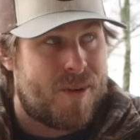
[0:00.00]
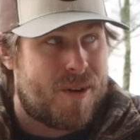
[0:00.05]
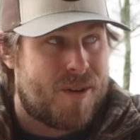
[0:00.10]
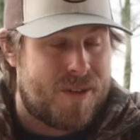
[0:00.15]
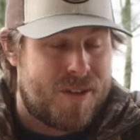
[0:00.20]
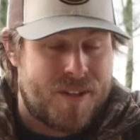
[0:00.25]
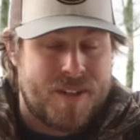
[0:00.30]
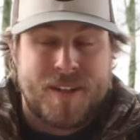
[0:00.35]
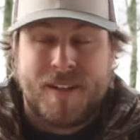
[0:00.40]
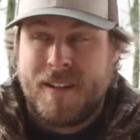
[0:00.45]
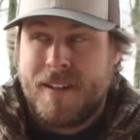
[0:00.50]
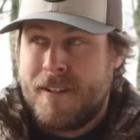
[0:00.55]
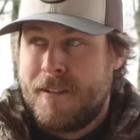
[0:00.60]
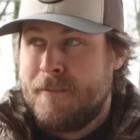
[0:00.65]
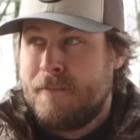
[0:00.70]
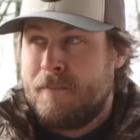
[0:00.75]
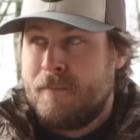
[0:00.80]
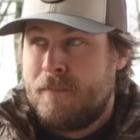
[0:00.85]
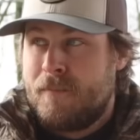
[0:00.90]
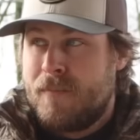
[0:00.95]
or,
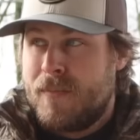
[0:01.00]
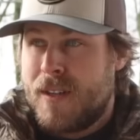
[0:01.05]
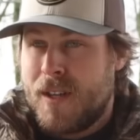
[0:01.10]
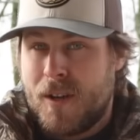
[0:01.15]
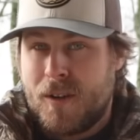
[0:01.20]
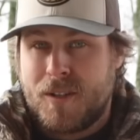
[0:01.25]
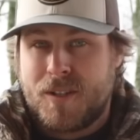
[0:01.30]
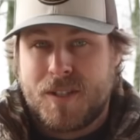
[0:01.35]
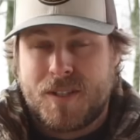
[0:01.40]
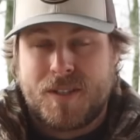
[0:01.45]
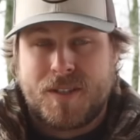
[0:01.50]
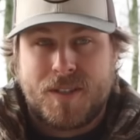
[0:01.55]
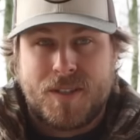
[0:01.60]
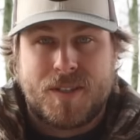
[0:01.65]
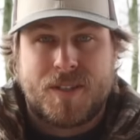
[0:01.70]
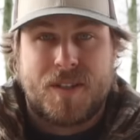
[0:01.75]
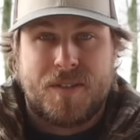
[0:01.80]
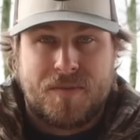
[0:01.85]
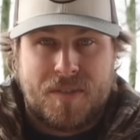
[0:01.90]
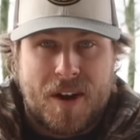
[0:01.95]
you know,
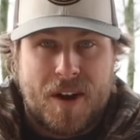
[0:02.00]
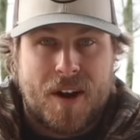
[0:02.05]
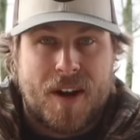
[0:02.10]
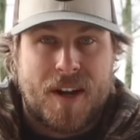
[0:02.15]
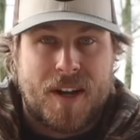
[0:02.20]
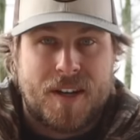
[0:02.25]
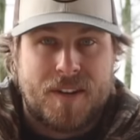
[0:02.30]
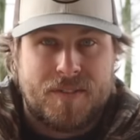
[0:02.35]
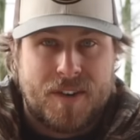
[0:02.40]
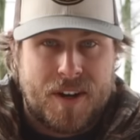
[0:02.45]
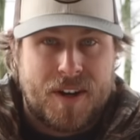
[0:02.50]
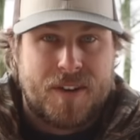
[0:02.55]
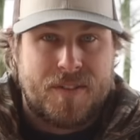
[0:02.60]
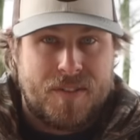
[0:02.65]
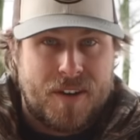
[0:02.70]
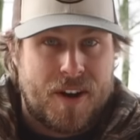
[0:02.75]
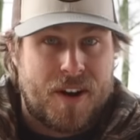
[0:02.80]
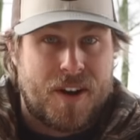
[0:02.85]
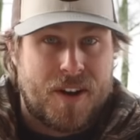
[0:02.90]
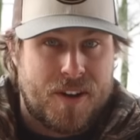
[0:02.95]
just a very, very,
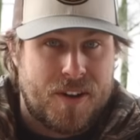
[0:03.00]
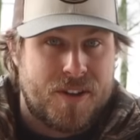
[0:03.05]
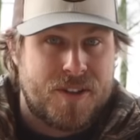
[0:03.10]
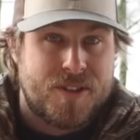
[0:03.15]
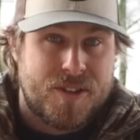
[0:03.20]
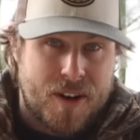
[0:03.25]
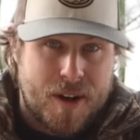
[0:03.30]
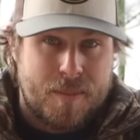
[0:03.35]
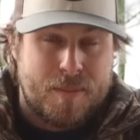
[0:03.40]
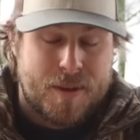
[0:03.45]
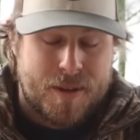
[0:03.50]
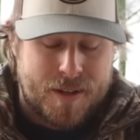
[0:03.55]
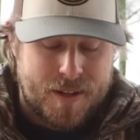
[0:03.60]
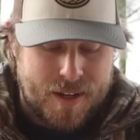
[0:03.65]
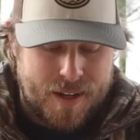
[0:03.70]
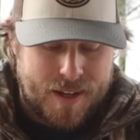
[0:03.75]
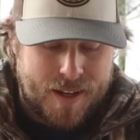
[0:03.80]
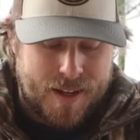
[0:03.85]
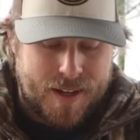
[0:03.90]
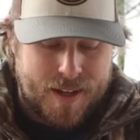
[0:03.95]
very good trip.
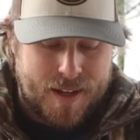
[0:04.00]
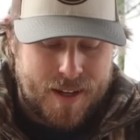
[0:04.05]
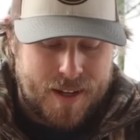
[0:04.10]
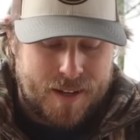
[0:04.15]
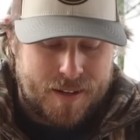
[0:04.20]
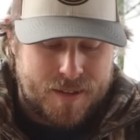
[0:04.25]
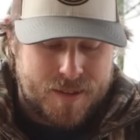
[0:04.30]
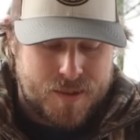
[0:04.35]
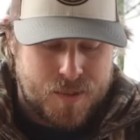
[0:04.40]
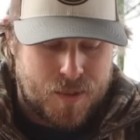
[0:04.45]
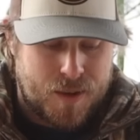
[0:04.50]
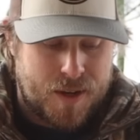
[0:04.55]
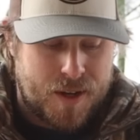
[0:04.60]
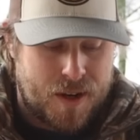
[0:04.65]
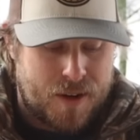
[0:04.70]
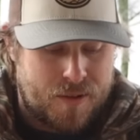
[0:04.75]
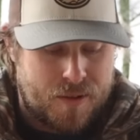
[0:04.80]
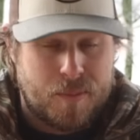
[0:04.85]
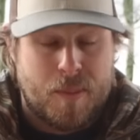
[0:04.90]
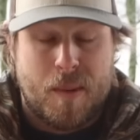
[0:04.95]
And it's one
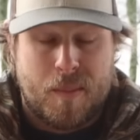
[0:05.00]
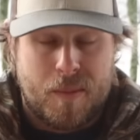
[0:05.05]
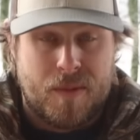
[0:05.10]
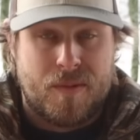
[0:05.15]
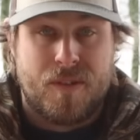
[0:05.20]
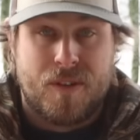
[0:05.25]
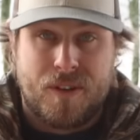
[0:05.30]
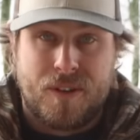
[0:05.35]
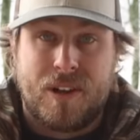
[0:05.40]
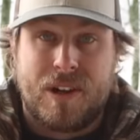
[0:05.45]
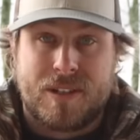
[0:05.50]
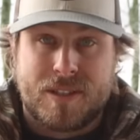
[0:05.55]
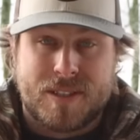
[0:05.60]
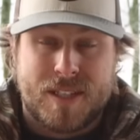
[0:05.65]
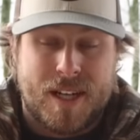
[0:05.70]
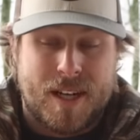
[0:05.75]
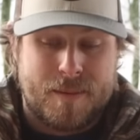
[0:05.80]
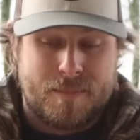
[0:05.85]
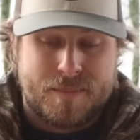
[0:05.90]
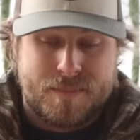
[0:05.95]
I'll remember for a long
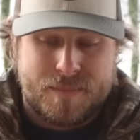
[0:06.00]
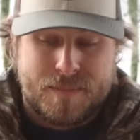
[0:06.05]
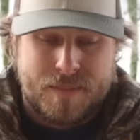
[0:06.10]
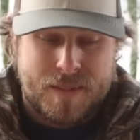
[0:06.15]
time.